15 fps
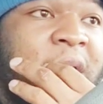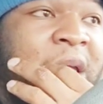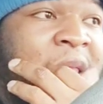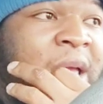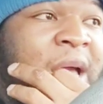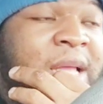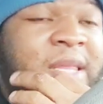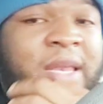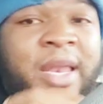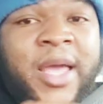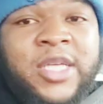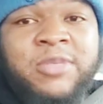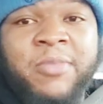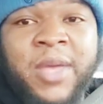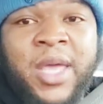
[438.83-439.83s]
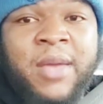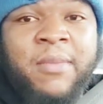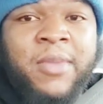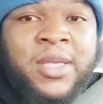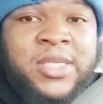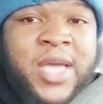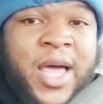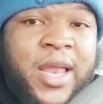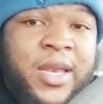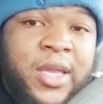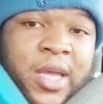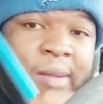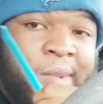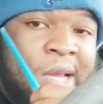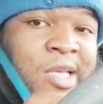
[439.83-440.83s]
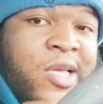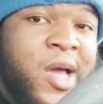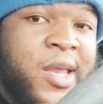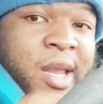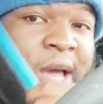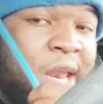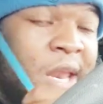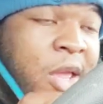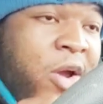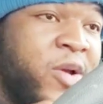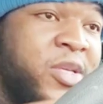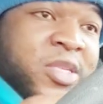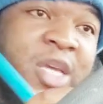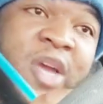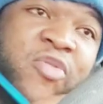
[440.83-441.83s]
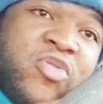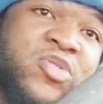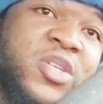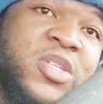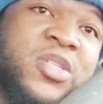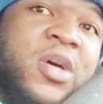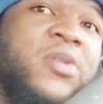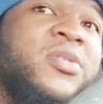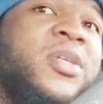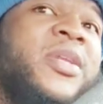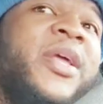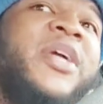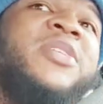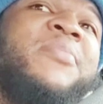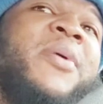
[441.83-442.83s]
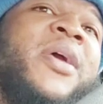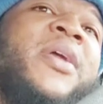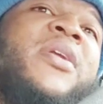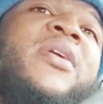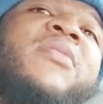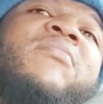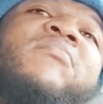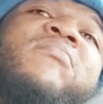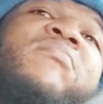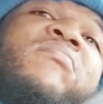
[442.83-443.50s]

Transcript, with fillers: And they got the next man mentality up. That's kind of how they are in San Francisco. It's the next man up.